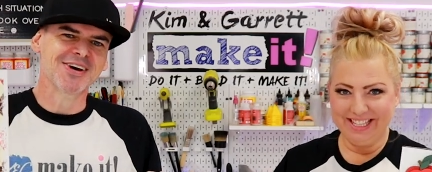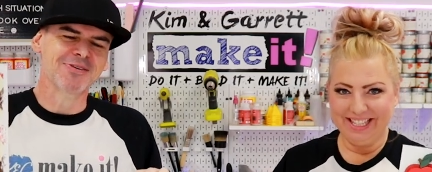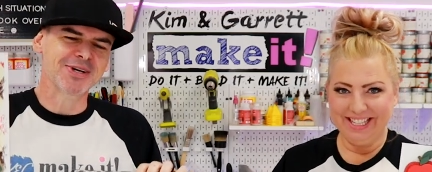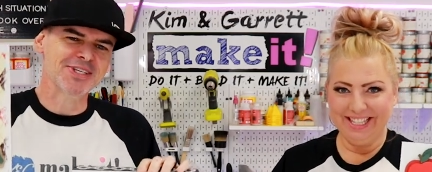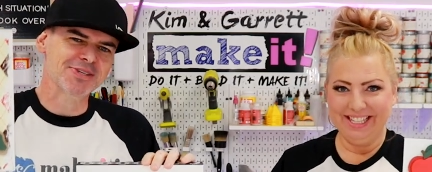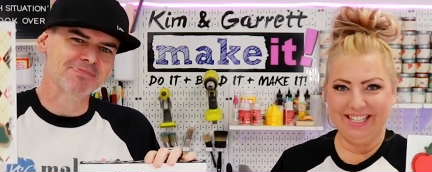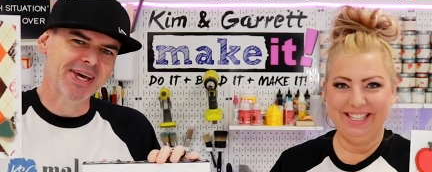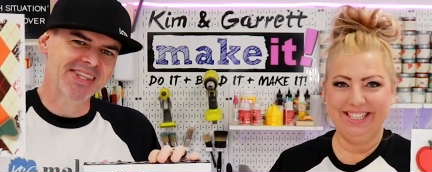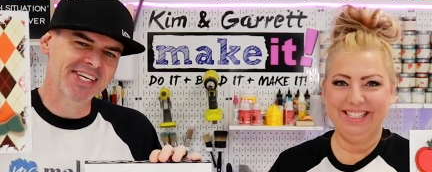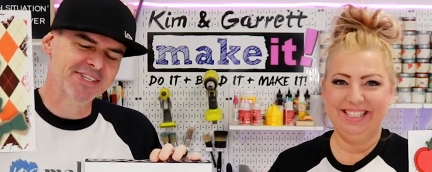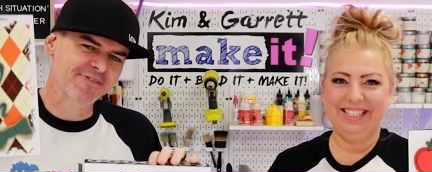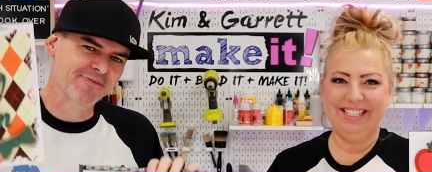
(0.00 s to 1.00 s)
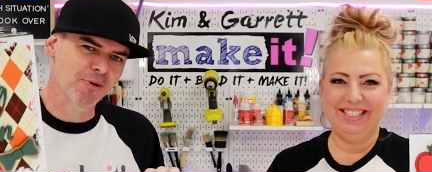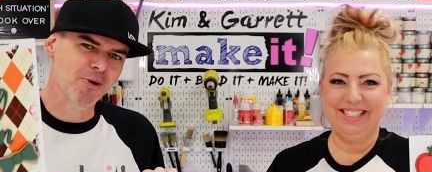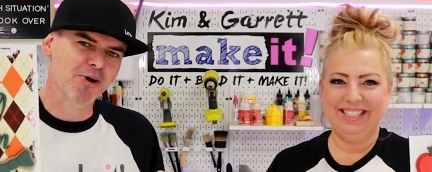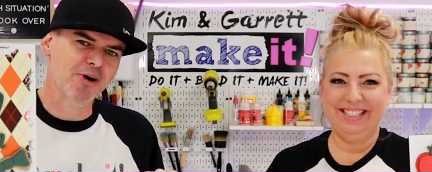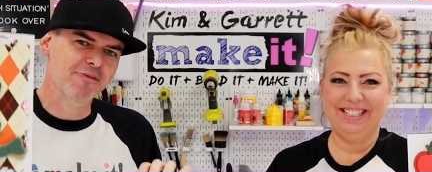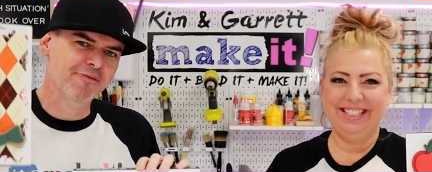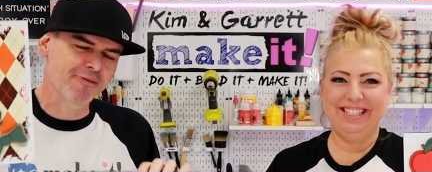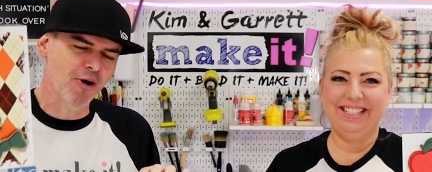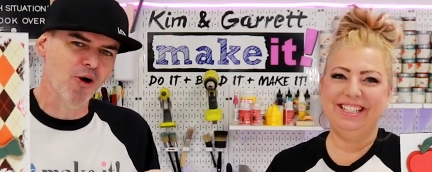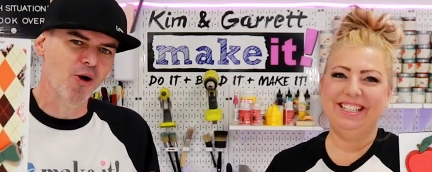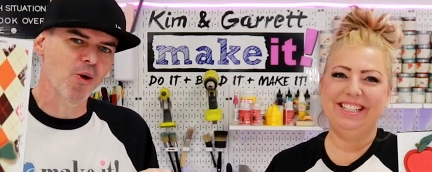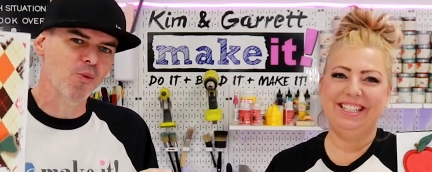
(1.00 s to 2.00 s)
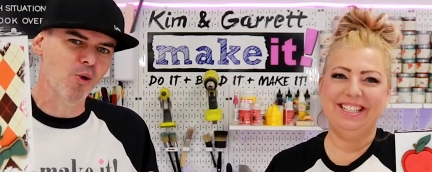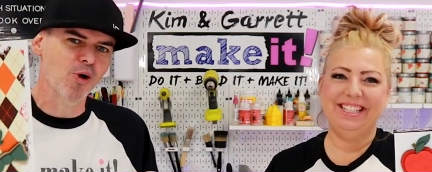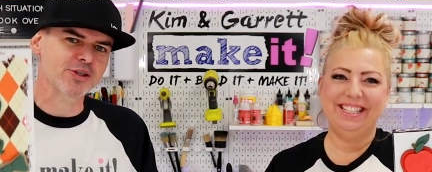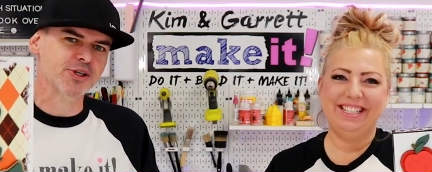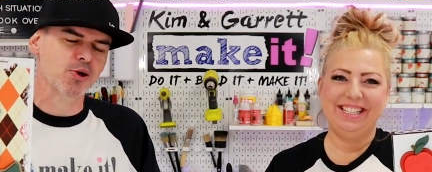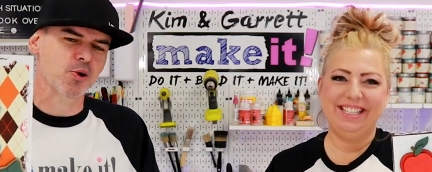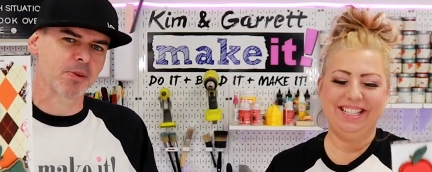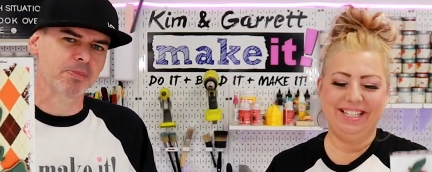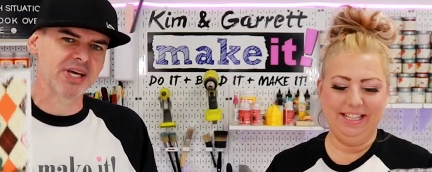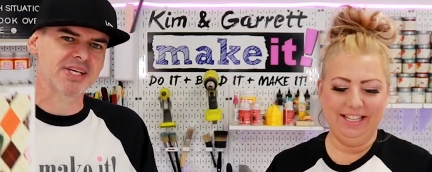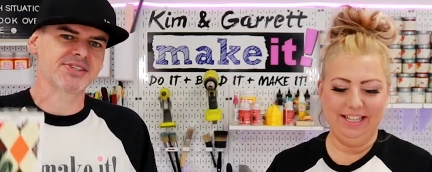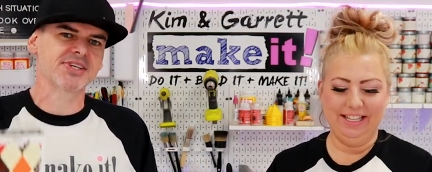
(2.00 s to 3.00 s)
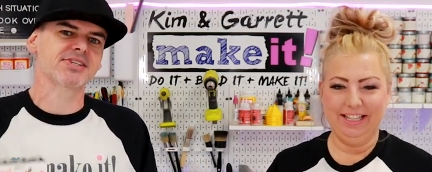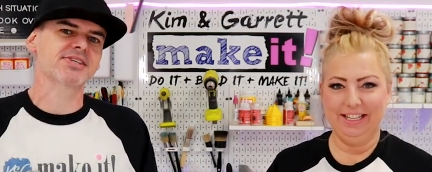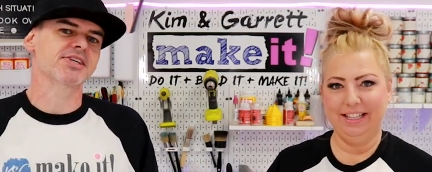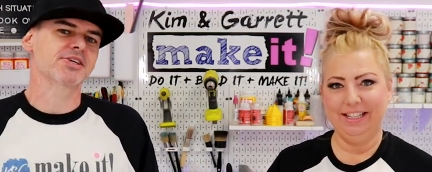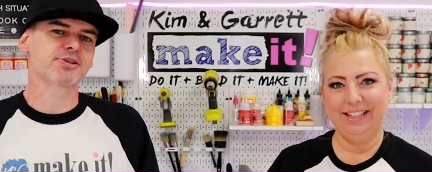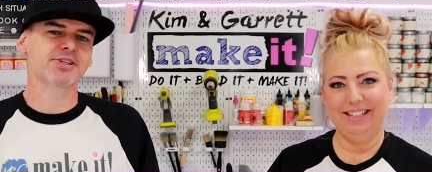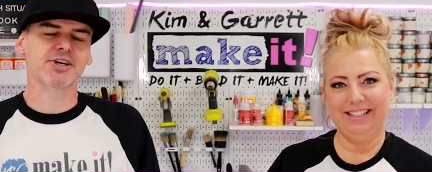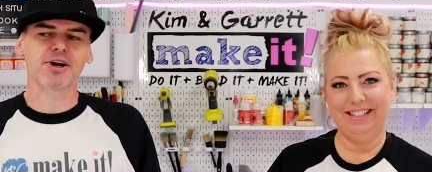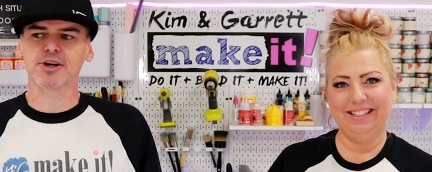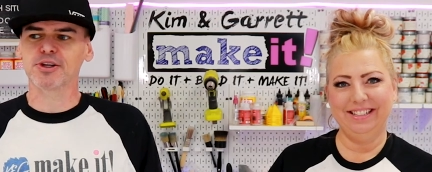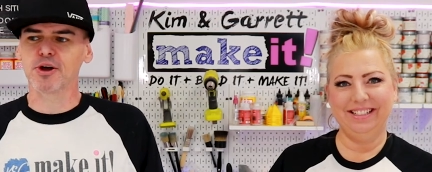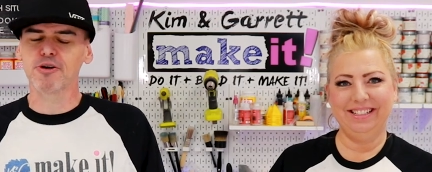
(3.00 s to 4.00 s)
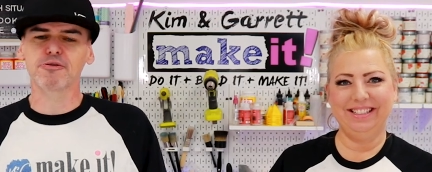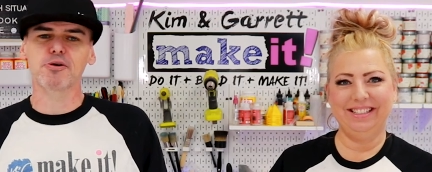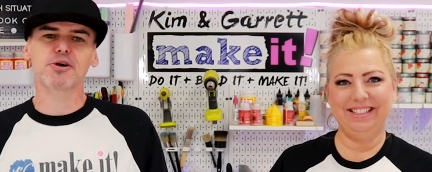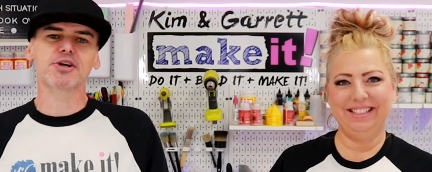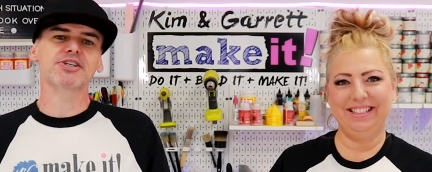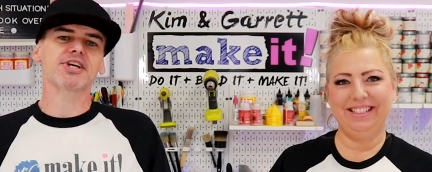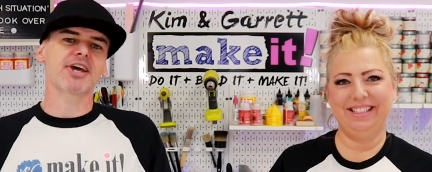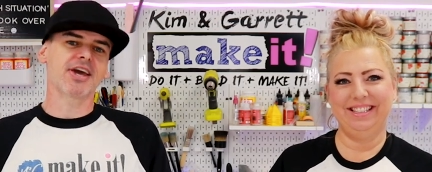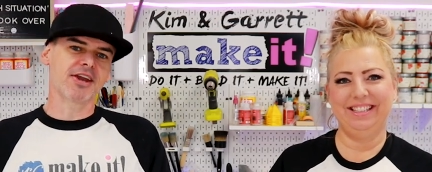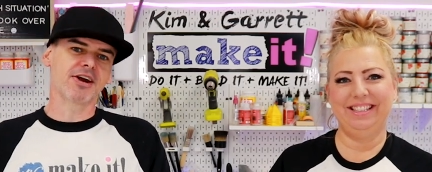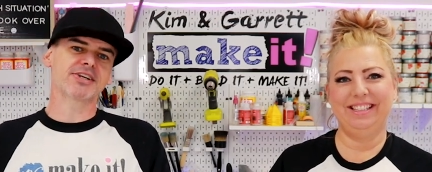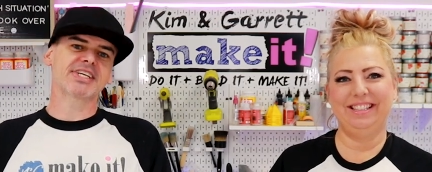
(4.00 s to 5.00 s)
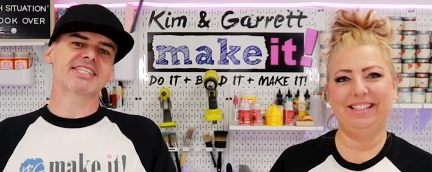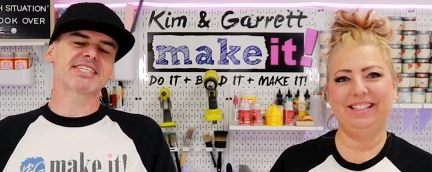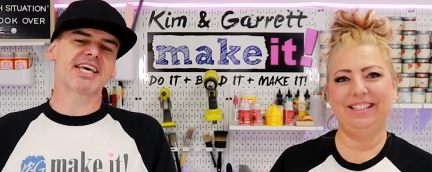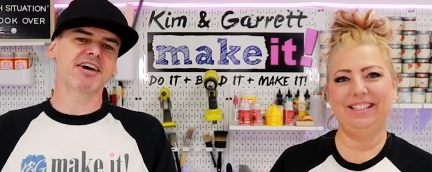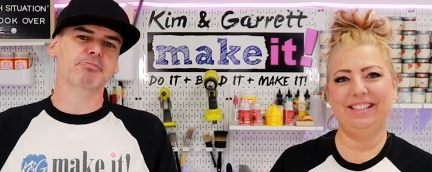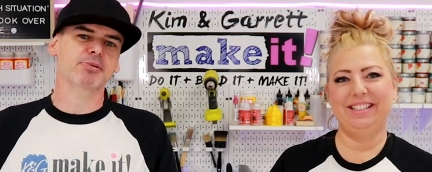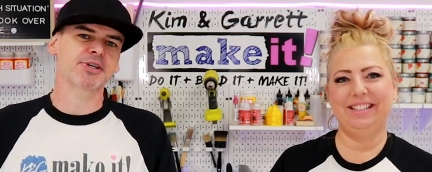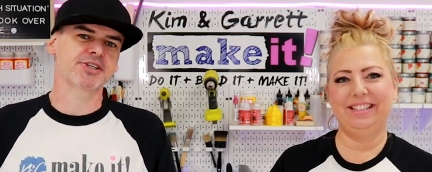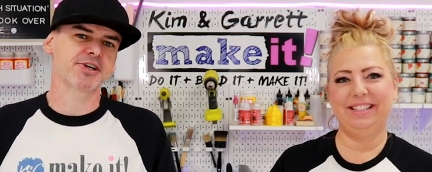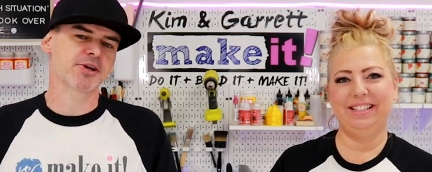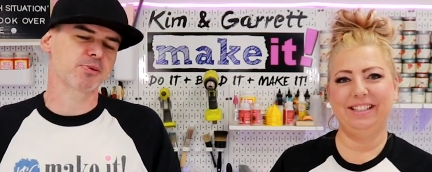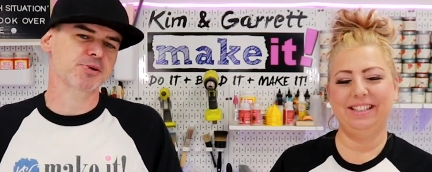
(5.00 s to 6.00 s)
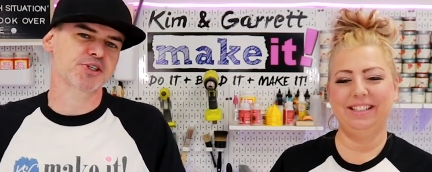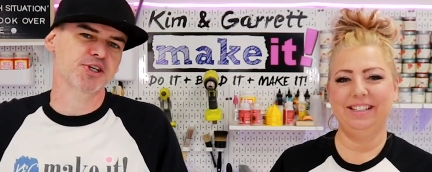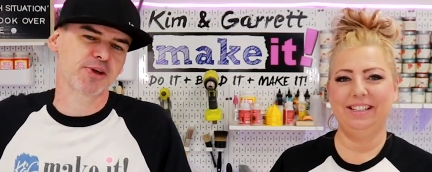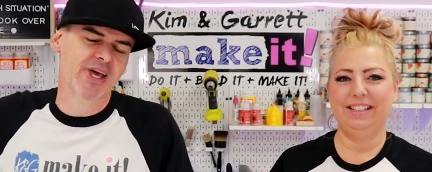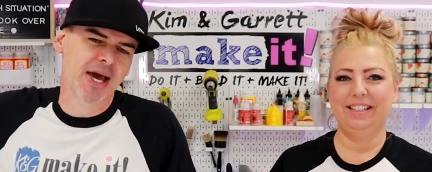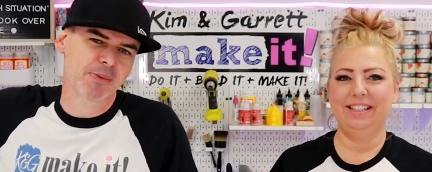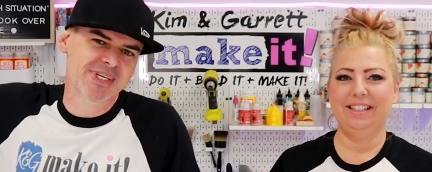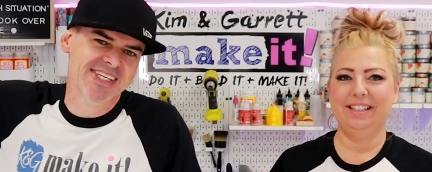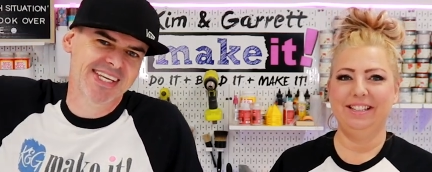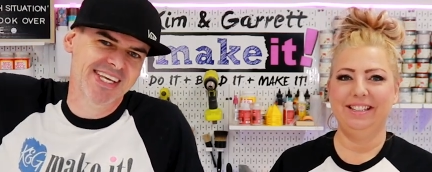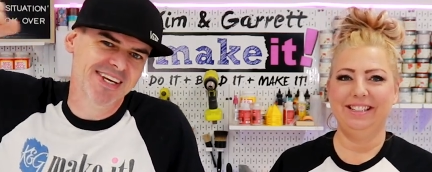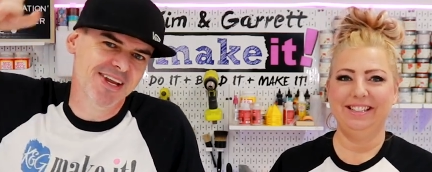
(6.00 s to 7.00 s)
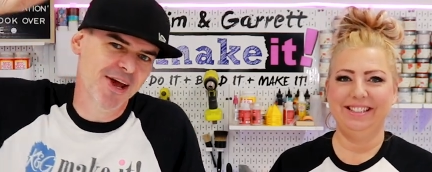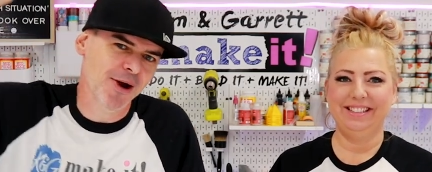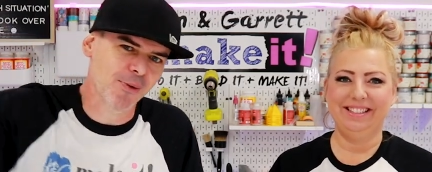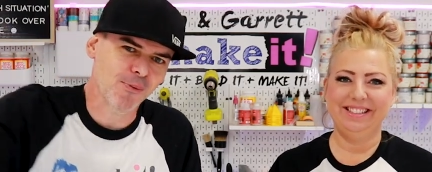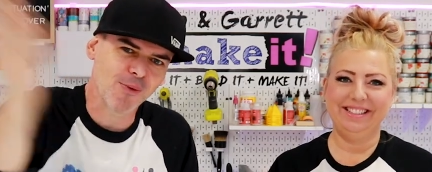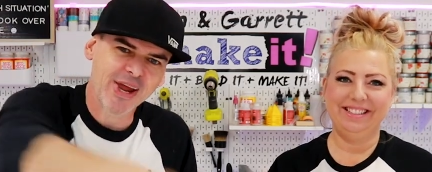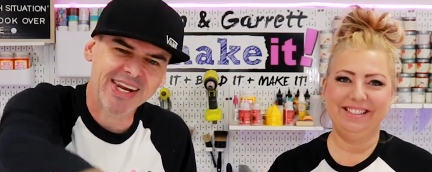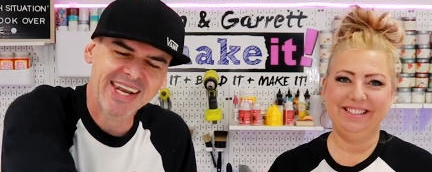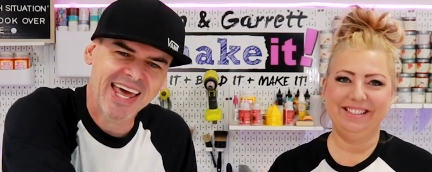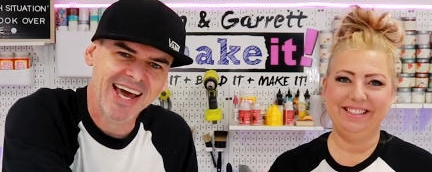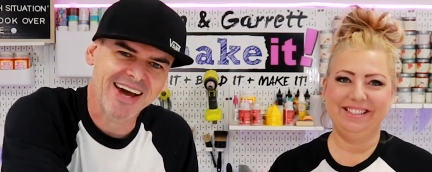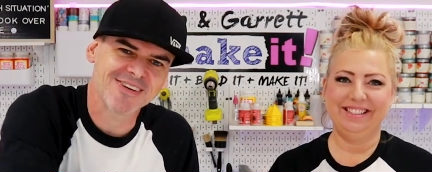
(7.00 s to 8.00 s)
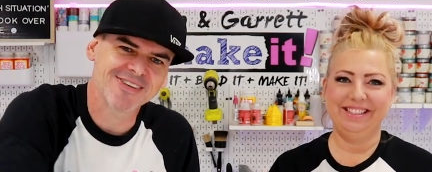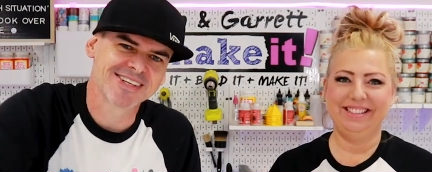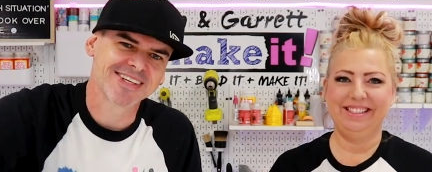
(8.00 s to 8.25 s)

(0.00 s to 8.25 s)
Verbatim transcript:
Speaker 1: we just made these four full wall decor pieces using our Glowforge and our DTF printer, and we'll show you how we did it right now.